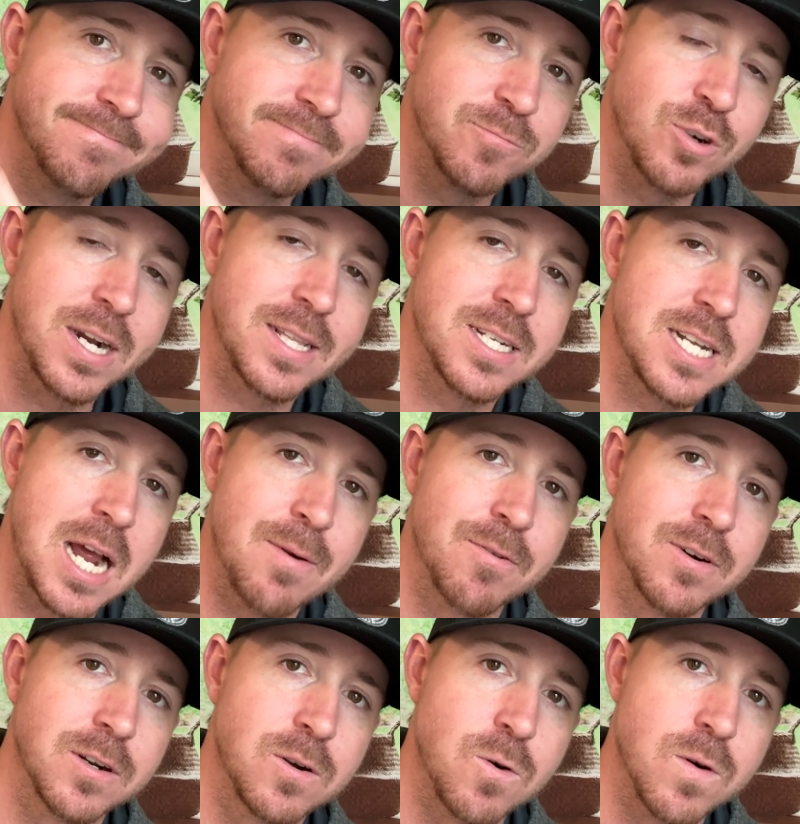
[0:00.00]
for at the time of
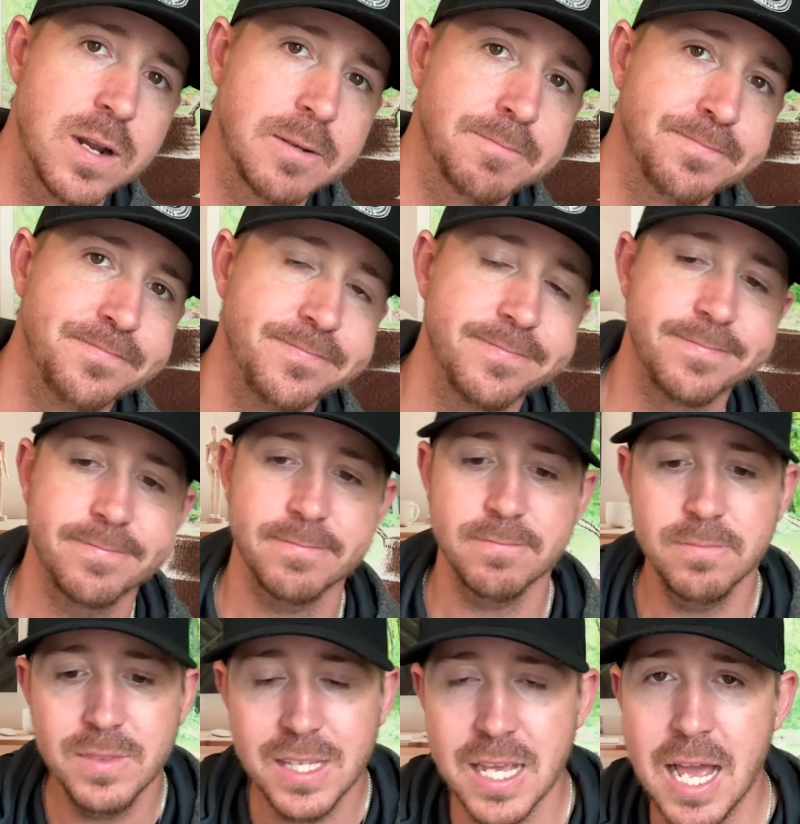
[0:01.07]
recording.
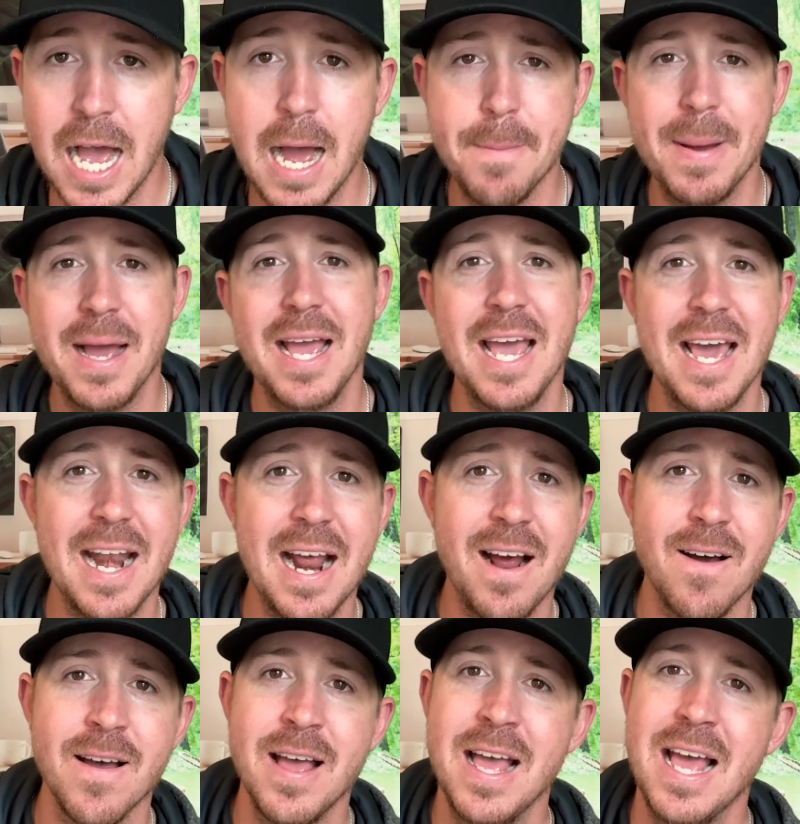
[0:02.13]
I'm gonna head
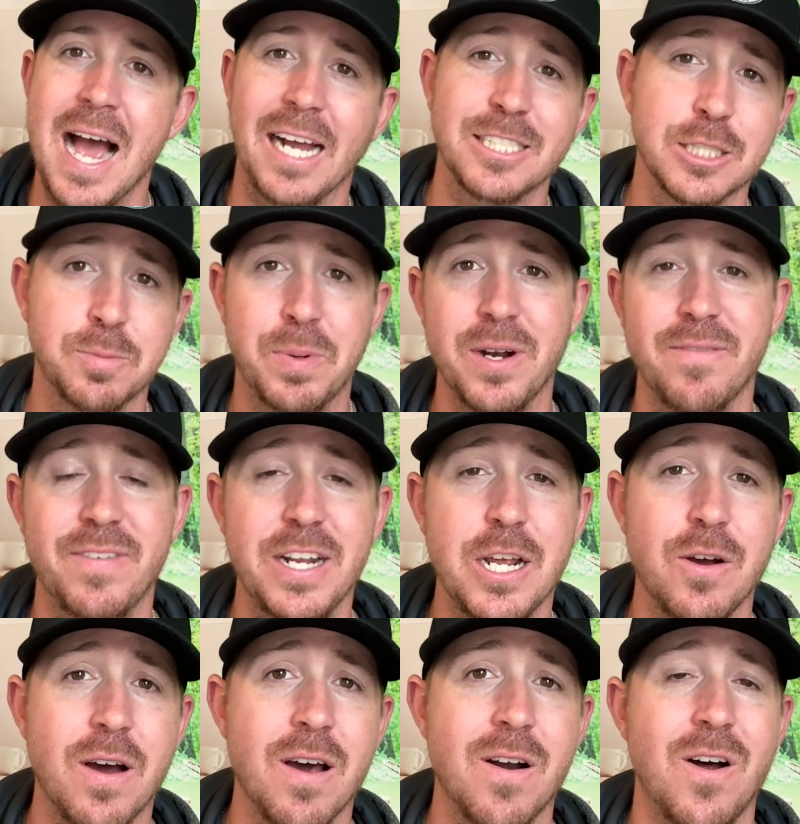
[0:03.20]
out. I just put a video
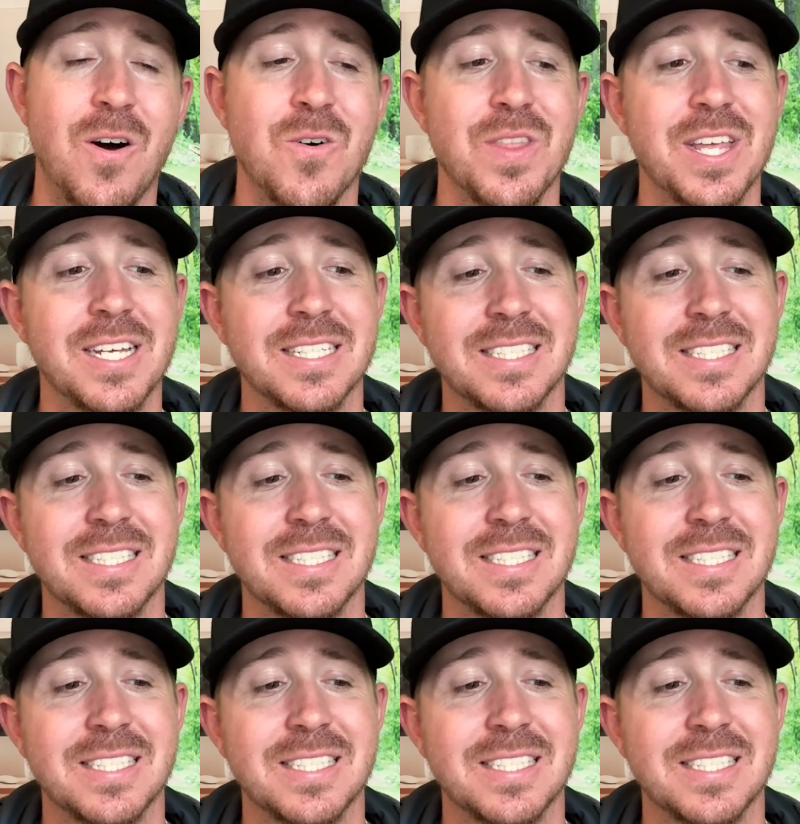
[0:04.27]
out on the